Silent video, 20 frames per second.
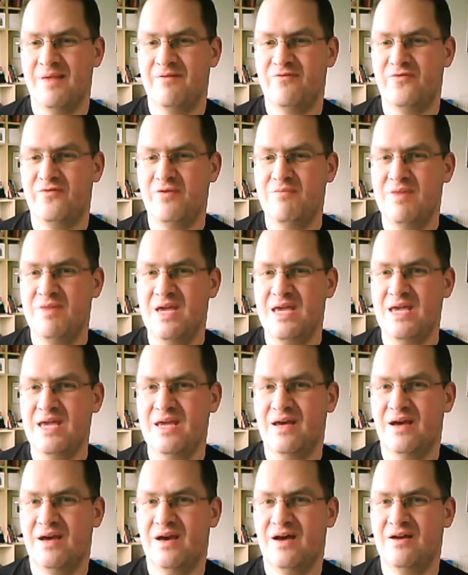For
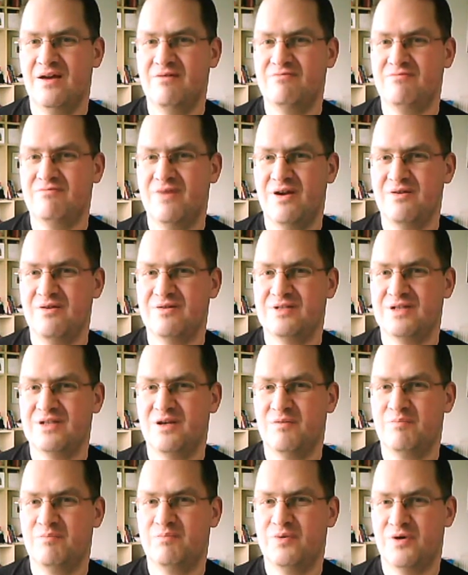me, I wrote
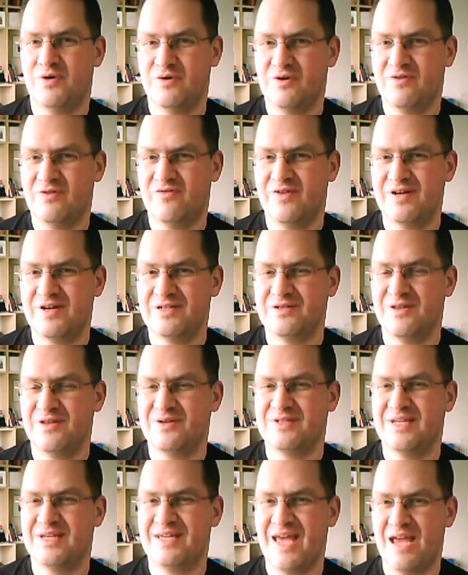a book first, so it
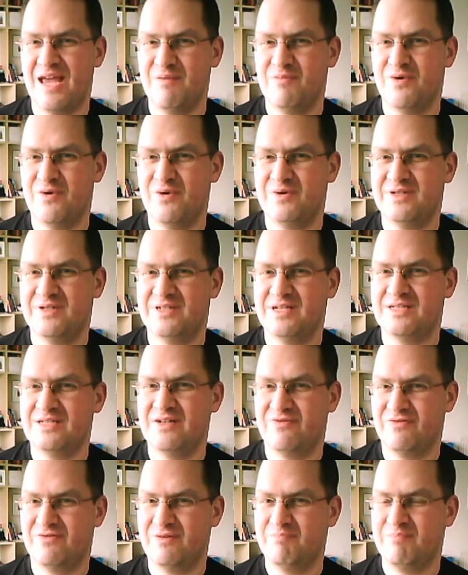was a game book, which is a
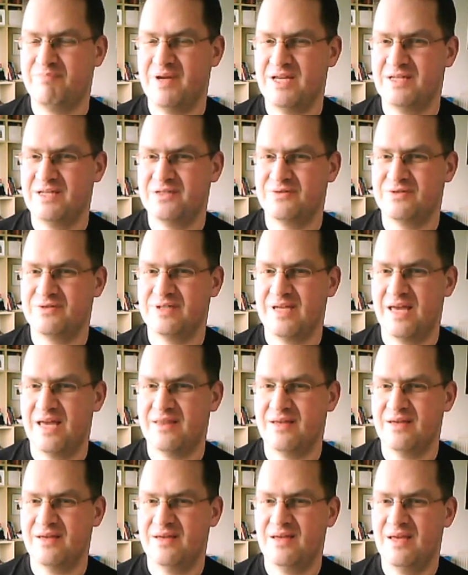different beast
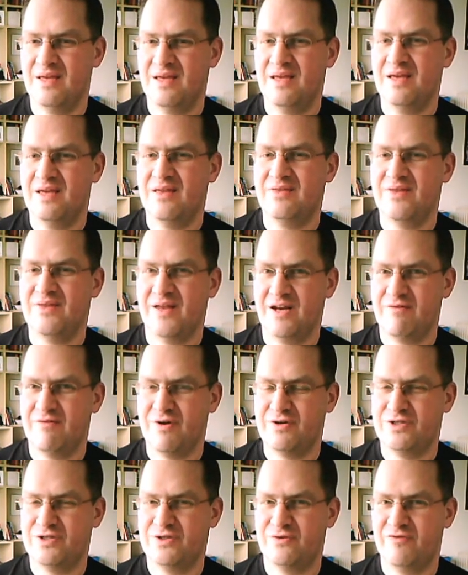altogether. Then I
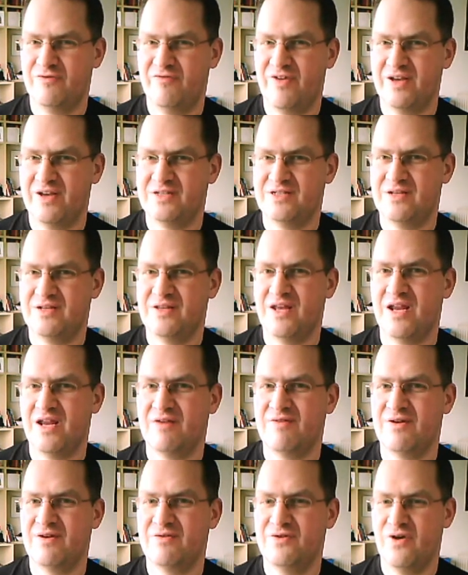wrote short fiction, then I
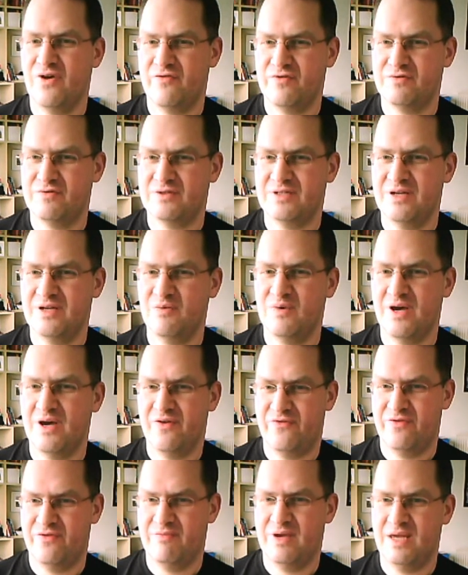wrote novels, and it
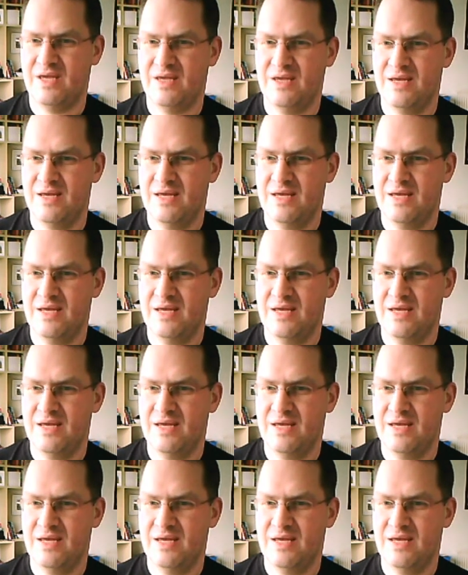worked for me.